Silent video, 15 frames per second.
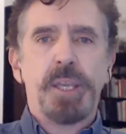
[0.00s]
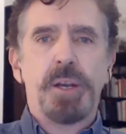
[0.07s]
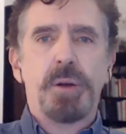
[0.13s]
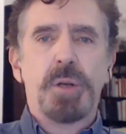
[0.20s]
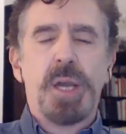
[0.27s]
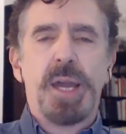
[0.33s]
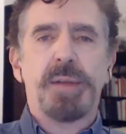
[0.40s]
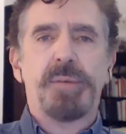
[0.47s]

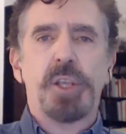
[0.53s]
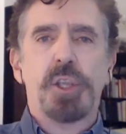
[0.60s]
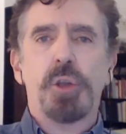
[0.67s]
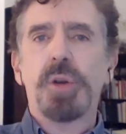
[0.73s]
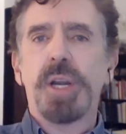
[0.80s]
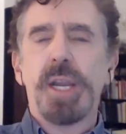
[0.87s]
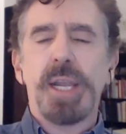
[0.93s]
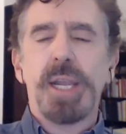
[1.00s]
kind of a
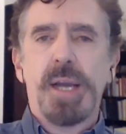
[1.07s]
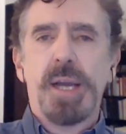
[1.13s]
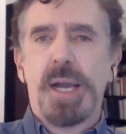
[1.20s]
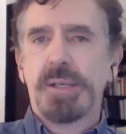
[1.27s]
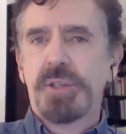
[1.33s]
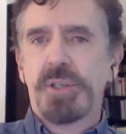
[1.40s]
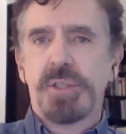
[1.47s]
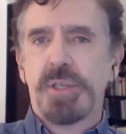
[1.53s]
unity
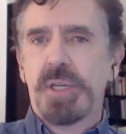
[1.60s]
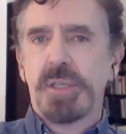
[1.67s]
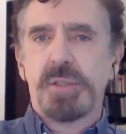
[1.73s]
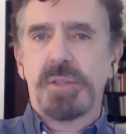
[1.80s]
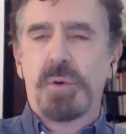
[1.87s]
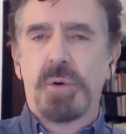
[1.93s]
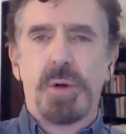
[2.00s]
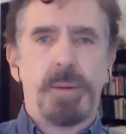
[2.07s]

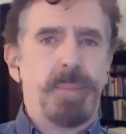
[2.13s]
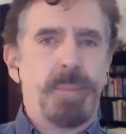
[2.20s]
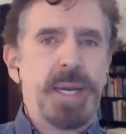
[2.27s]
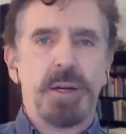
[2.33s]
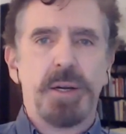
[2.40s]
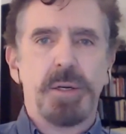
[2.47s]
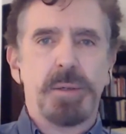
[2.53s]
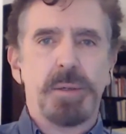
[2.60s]
consciousness or a
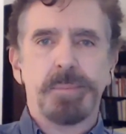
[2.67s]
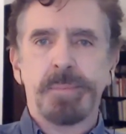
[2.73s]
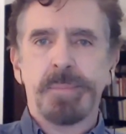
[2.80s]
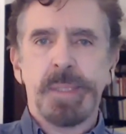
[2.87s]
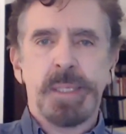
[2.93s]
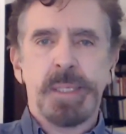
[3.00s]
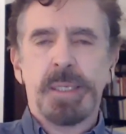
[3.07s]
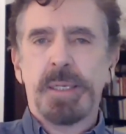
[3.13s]
bigger
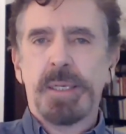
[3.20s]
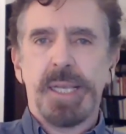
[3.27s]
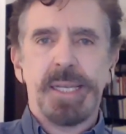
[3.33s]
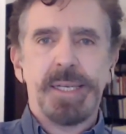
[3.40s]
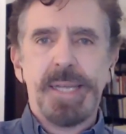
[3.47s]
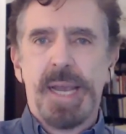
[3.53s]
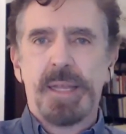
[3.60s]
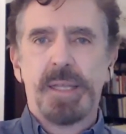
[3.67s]

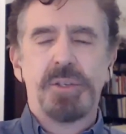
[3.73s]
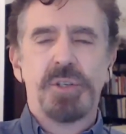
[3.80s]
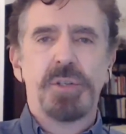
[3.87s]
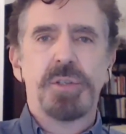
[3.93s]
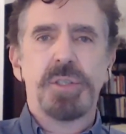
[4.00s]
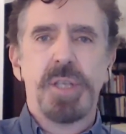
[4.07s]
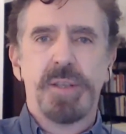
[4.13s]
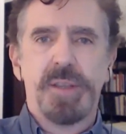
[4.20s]

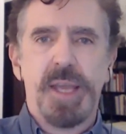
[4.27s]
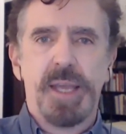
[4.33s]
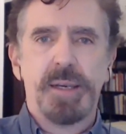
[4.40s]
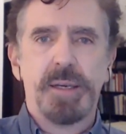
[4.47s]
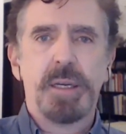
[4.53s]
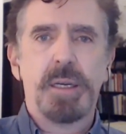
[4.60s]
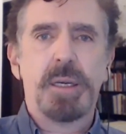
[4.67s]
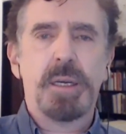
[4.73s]
intelligence that
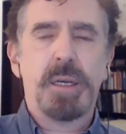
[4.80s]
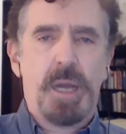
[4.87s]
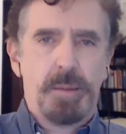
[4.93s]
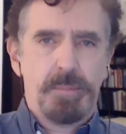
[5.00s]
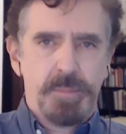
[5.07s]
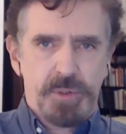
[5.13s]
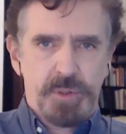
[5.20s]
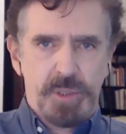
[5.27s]
then
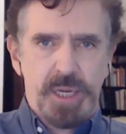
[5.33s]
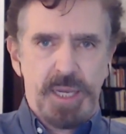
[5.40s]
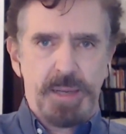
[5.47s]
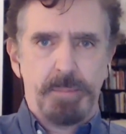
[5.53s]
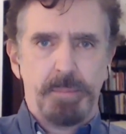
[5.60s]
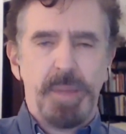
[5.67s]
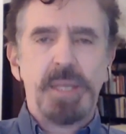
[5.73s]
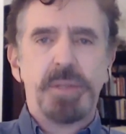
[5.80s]
comes
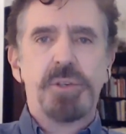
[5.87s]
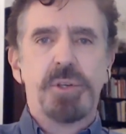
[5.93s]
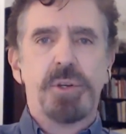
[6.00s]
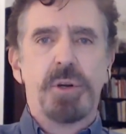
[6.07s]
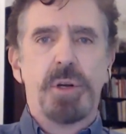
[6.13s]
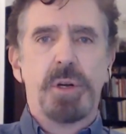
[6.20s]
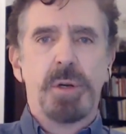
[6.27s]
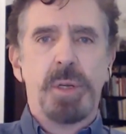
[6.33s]
and meets
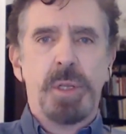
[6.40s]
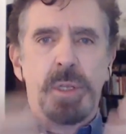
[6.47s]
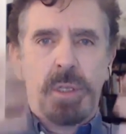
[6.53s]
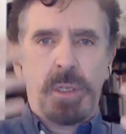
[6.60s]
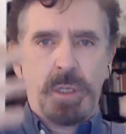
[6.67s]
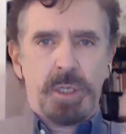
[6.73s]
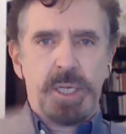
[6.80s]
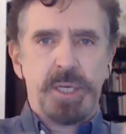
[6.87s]
your
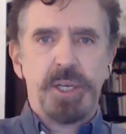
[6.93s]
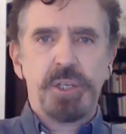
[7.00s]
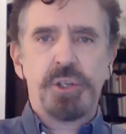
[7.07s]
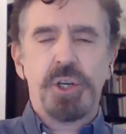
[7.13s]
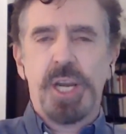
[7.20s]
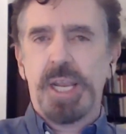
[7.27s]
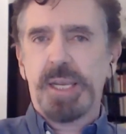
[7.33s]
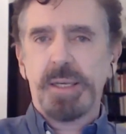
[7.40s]

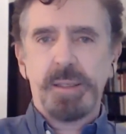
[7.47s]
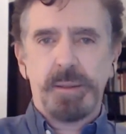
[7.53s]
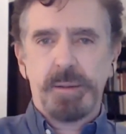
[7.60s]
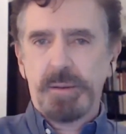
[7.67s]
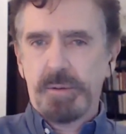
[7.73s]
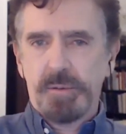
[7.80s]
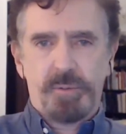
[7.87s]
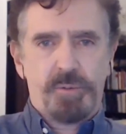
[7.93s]
conditioning
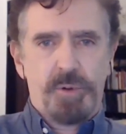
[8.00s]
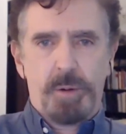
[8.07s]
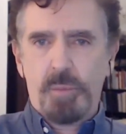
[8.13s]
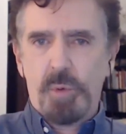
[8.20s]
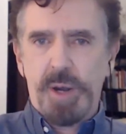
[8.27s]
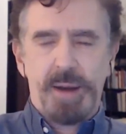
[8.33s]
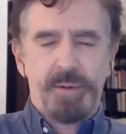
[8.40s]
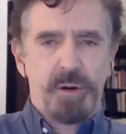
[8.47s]
from
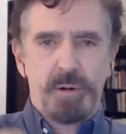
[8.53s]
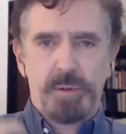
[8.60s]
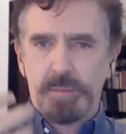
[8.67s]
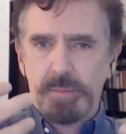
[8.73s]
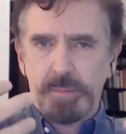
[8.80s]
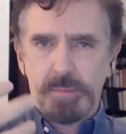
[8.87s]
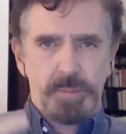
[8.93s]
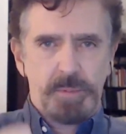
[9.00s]
whatever,
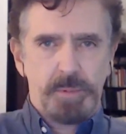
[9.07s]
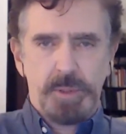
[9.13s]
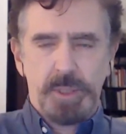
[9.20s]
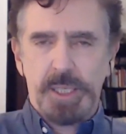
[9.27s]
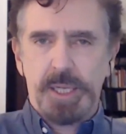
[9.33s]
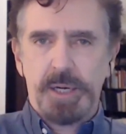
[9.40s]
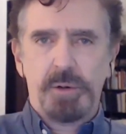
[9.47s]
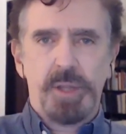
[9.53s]

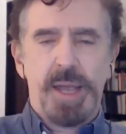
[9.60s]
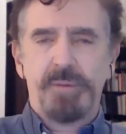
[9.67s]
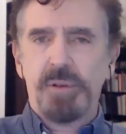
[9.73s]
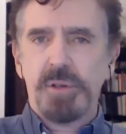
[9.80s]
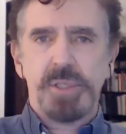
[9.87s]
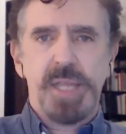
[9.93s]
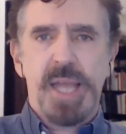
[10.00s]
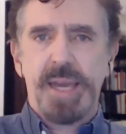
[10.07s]

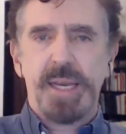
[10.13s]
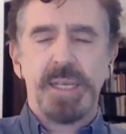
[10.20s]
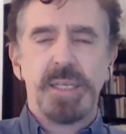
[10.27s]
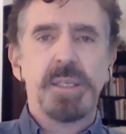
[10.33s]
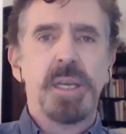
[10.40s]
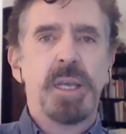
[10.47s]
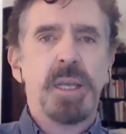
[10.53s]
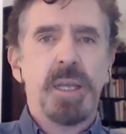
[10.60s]
levels that
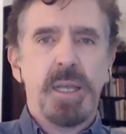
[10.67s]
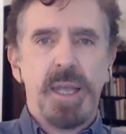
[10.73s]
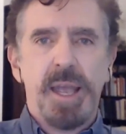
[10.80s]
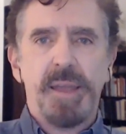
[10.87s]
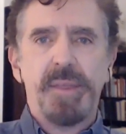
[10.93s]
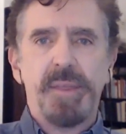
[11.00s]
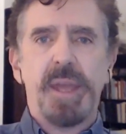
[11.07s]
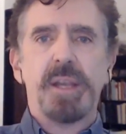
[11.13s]
is.
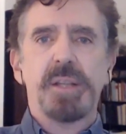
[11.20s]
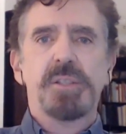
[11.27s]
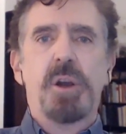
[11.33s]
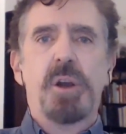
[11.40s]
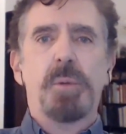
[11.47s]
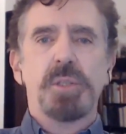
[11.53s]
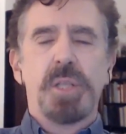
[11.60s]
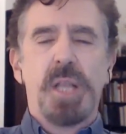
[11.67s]
And then it's
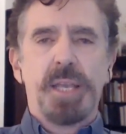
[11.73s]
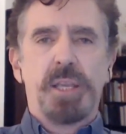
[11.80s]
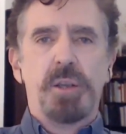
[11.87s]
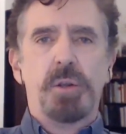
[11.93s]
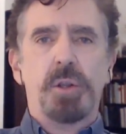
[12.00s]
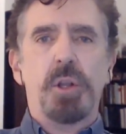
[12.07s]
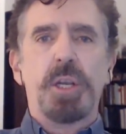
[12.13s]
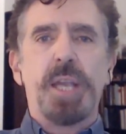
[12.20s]
almost like
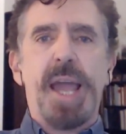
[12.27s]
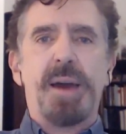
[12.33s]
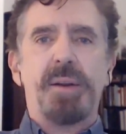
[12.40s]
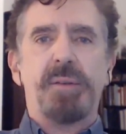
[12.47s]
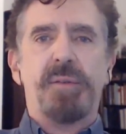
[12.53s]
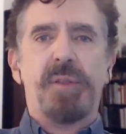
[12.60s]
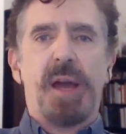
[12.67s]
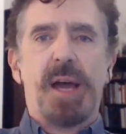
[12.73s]
you look out
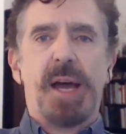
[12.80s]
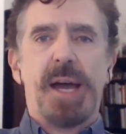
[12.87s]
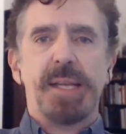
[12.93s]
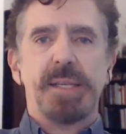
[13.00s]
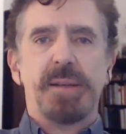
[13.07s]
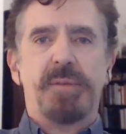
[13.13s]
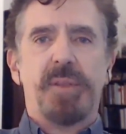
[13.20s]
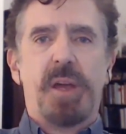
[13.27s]
of the
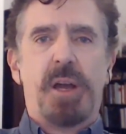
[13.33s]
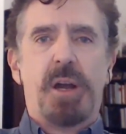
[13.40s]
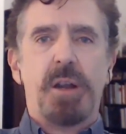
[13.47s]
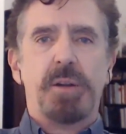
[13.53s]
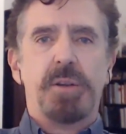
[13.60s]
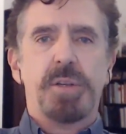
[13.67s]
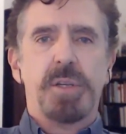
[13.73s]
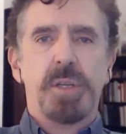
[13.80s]
eyes of the
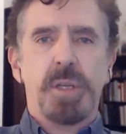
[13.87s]
heart